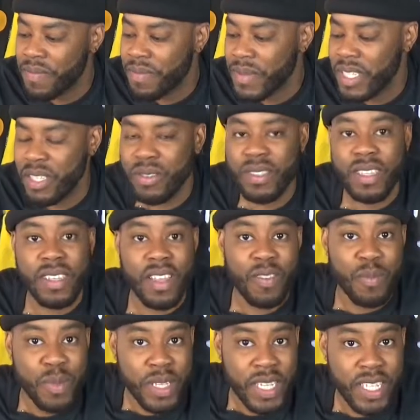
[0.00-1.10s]
used
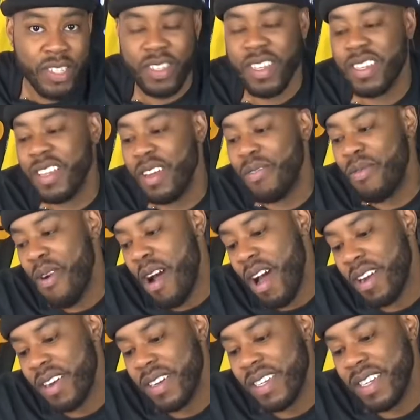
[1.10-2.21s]
enough bleach, enough
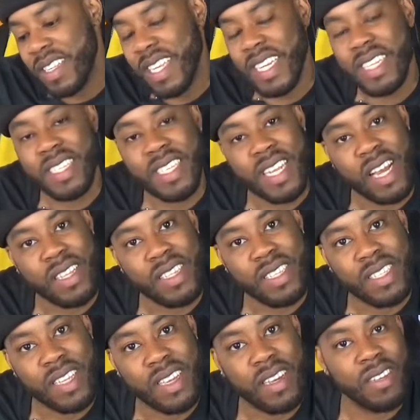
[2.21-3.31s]
water, let it sit out in the
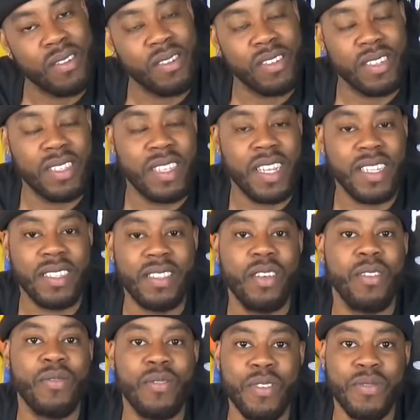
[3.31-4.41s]
sun, or just let it
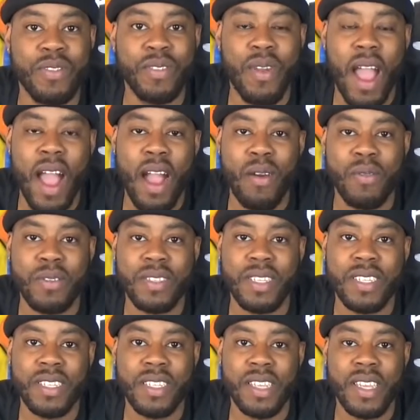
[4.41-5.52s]
soak for a few hours,
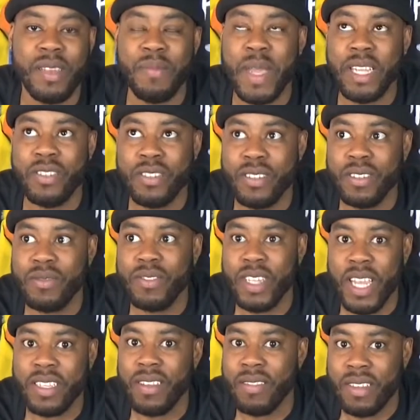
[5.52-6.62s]
and make sure you
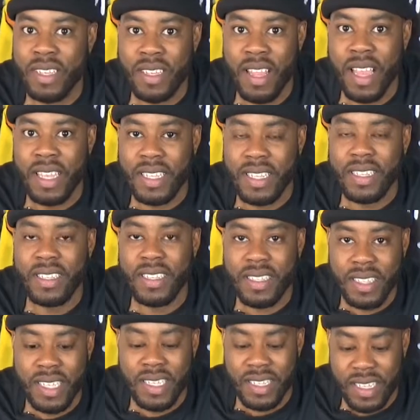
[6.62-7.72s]
checked on it like
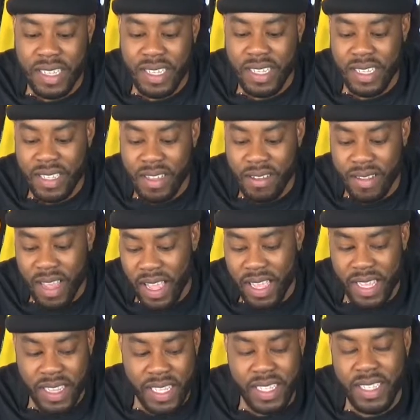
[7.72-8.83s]
consistently. So like
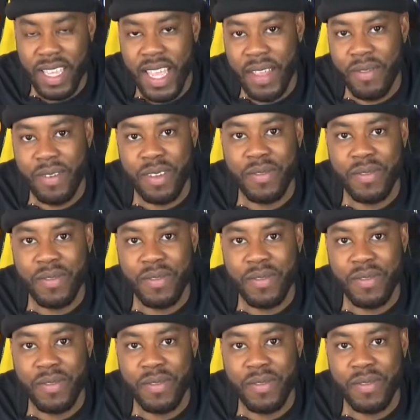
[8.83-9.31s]
at least if